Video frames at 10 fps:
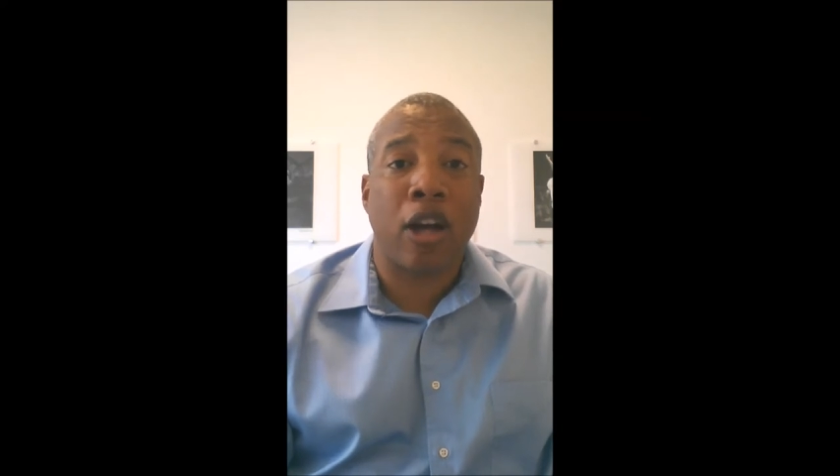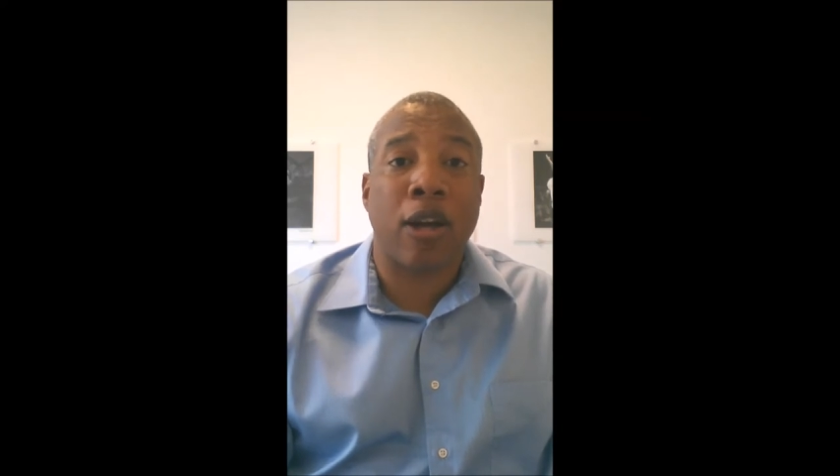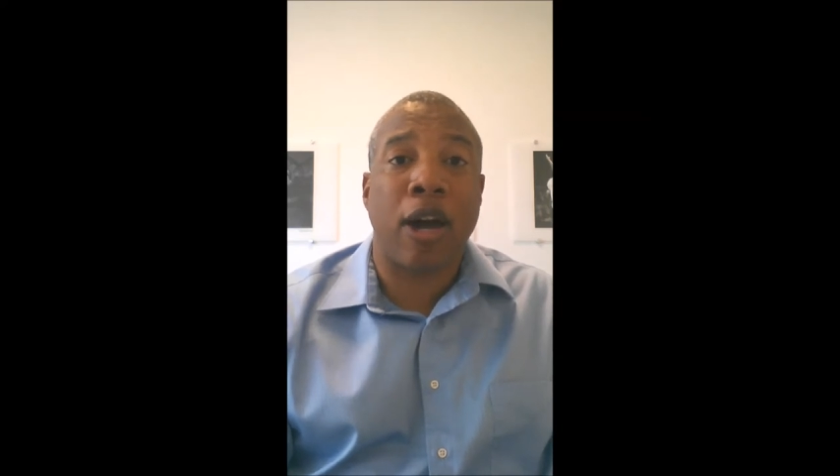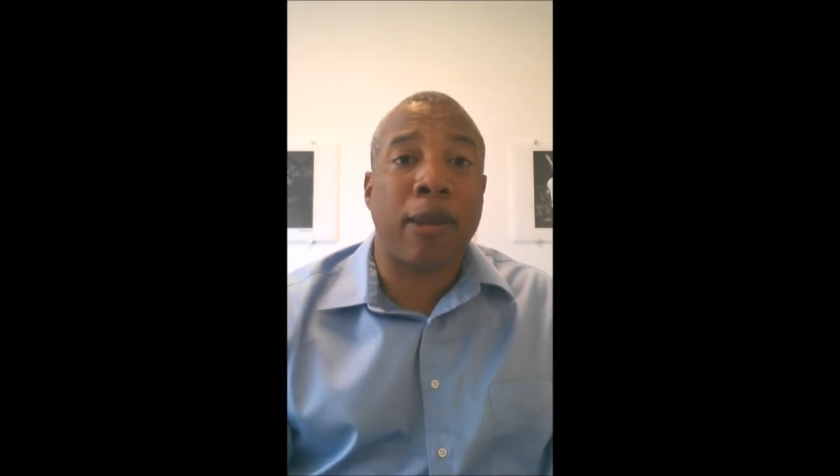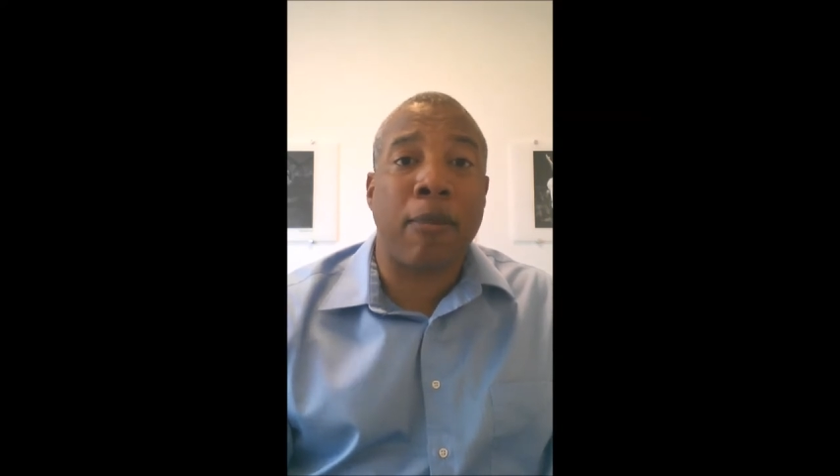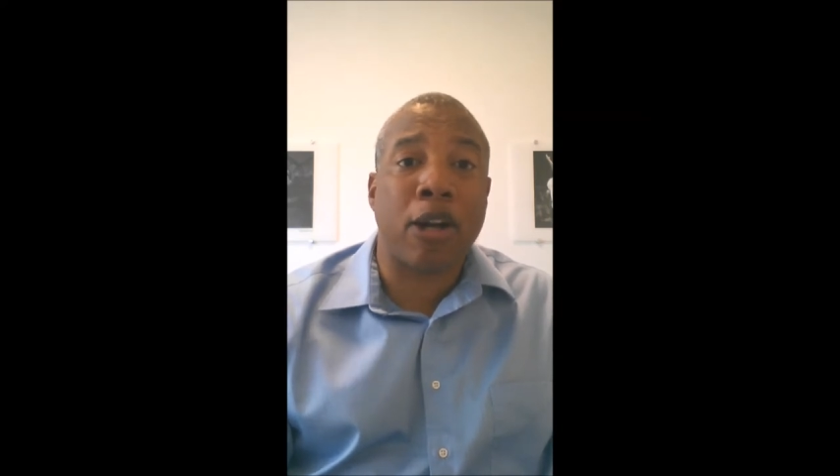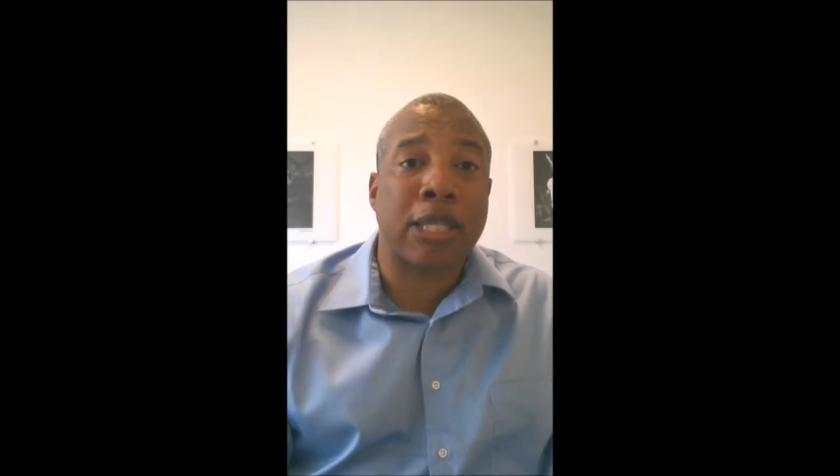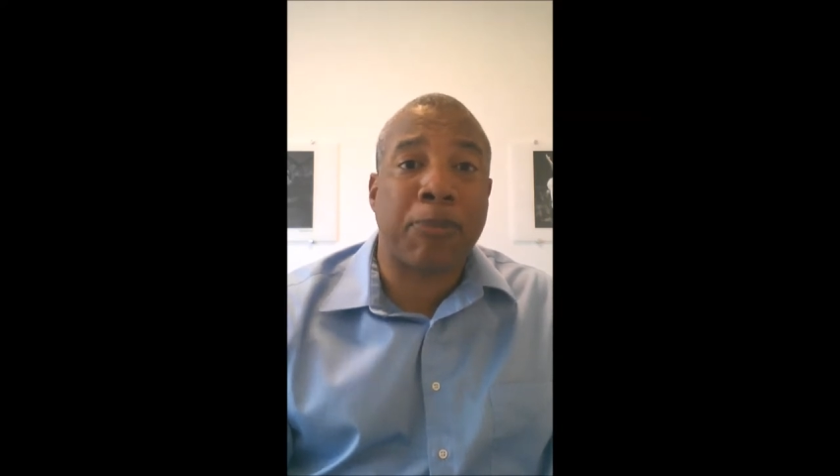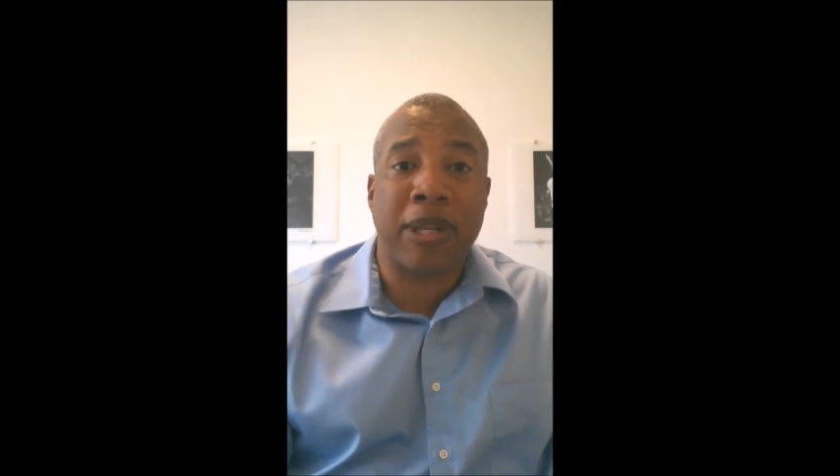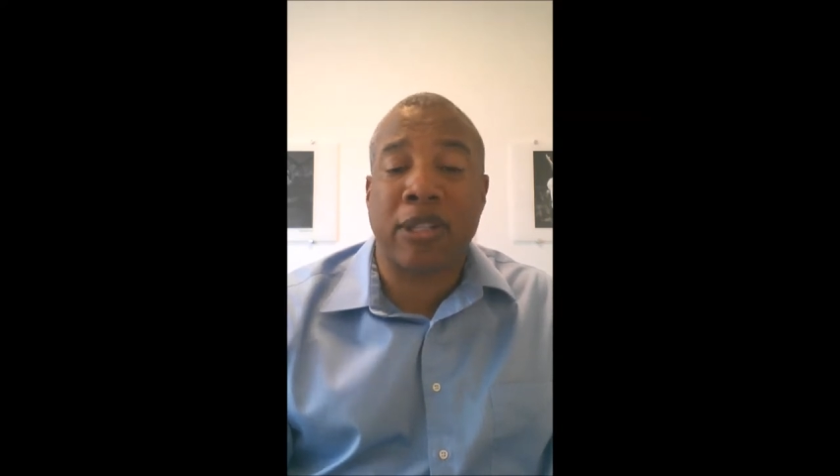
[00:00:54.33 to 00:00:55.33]
a Mark
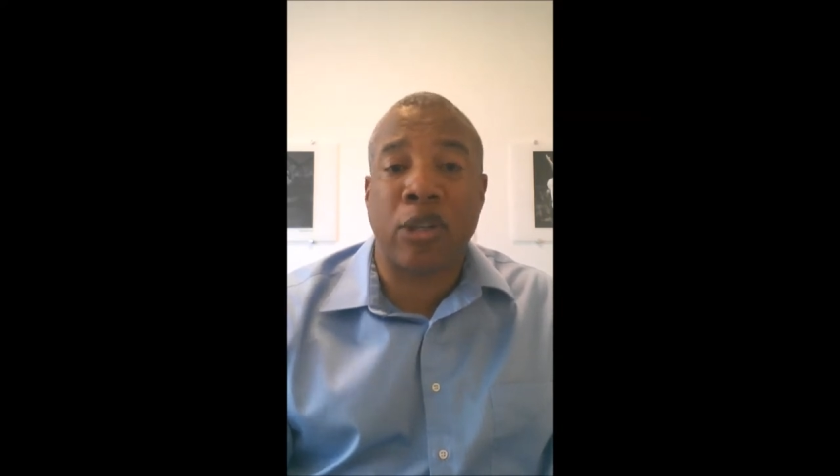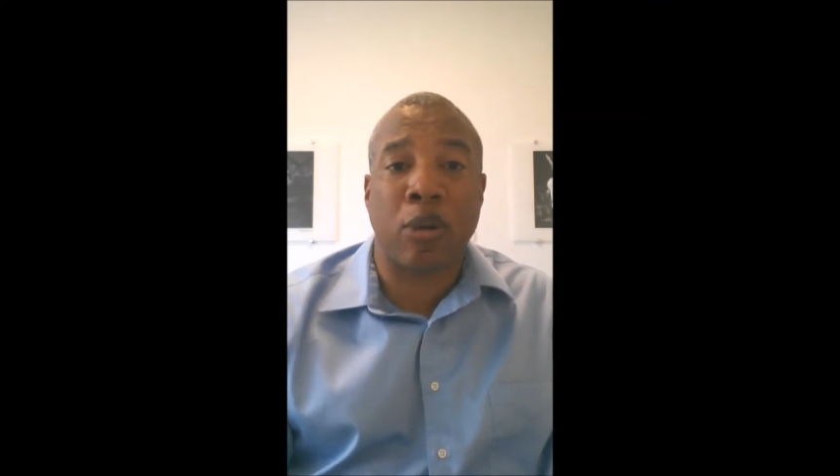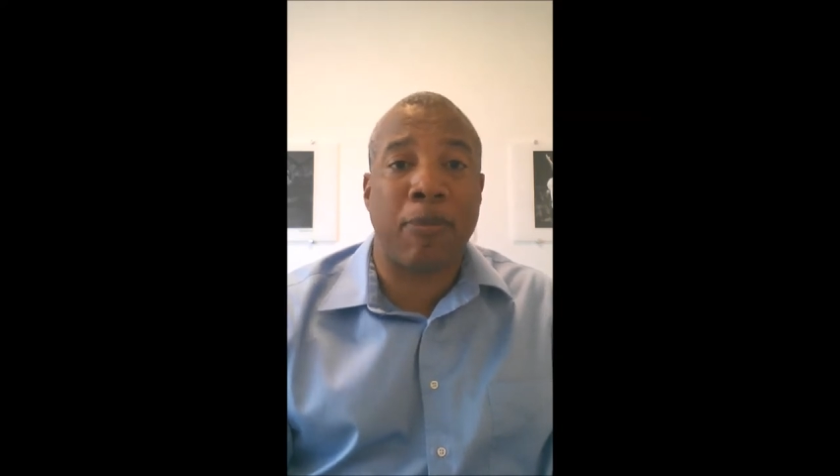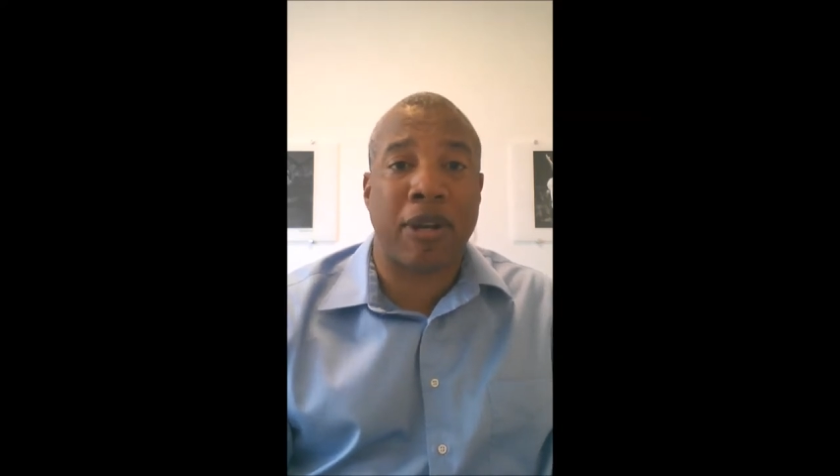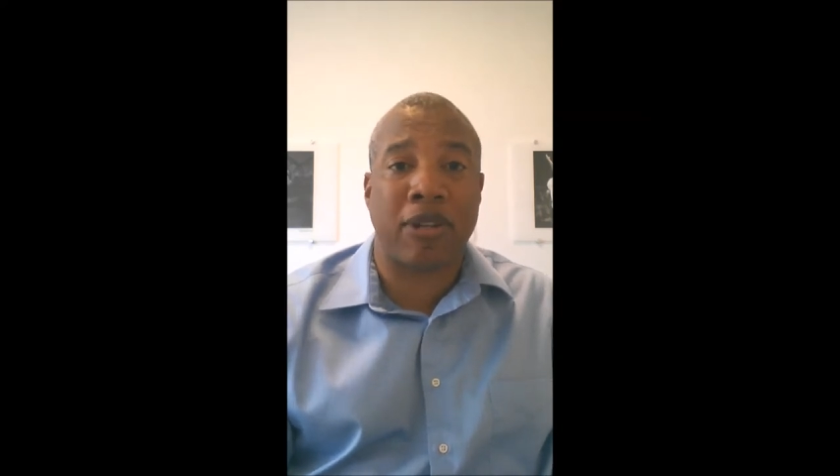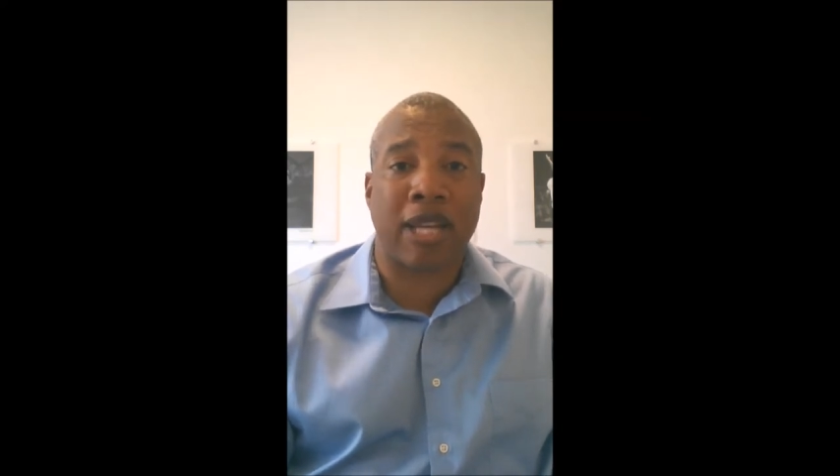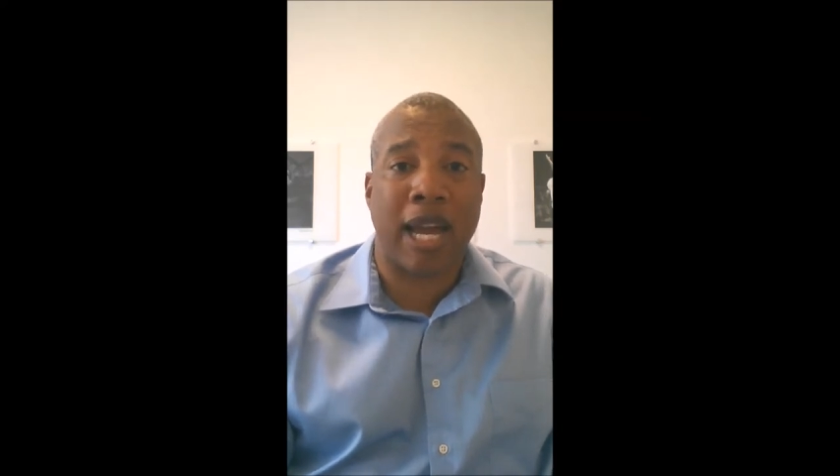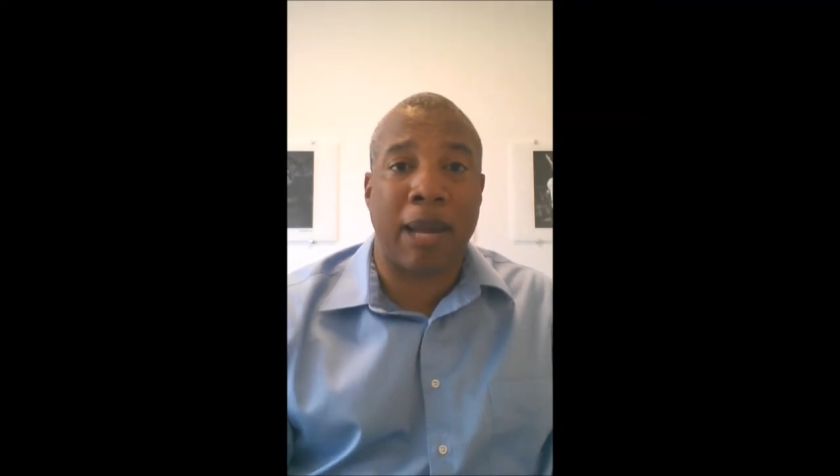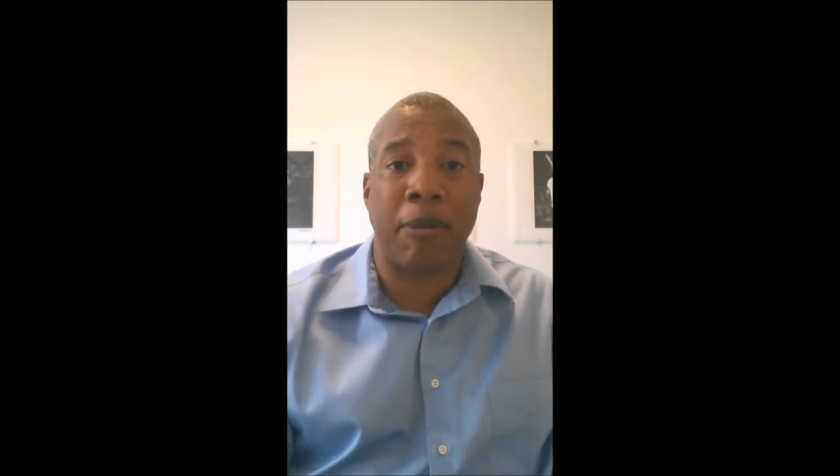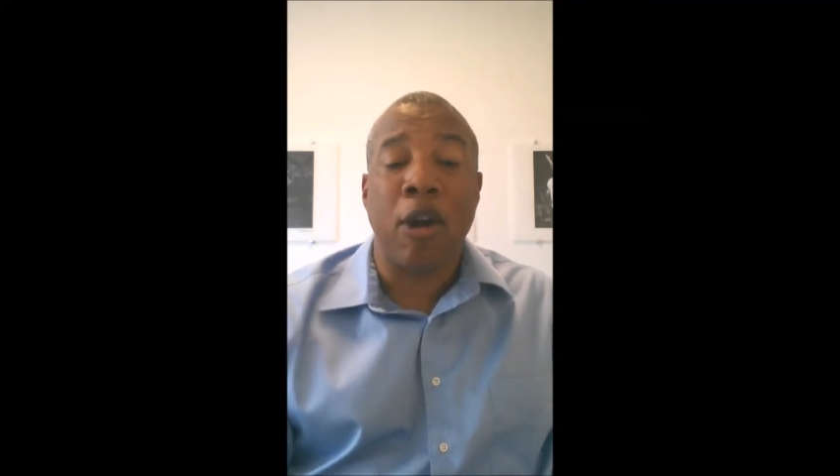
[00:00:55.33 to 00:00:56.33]
Spitz and do a better
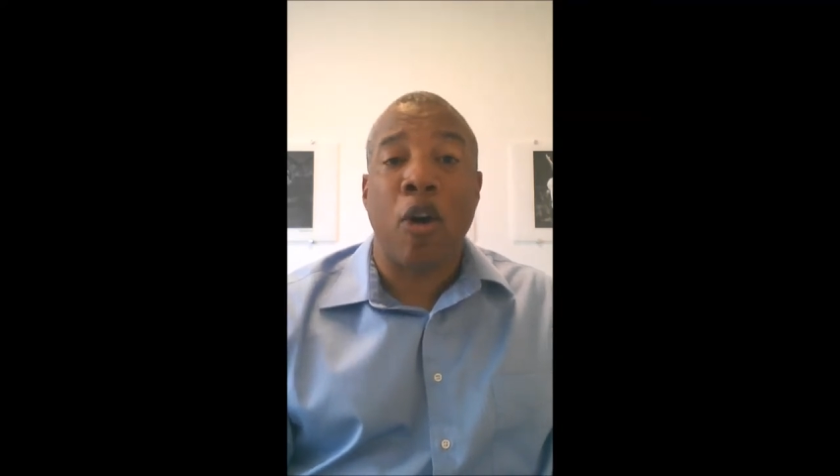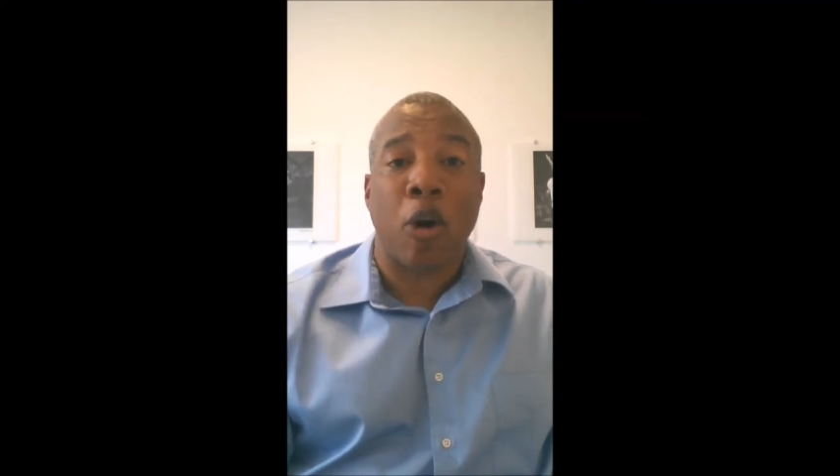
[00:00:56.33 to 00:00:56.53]
time,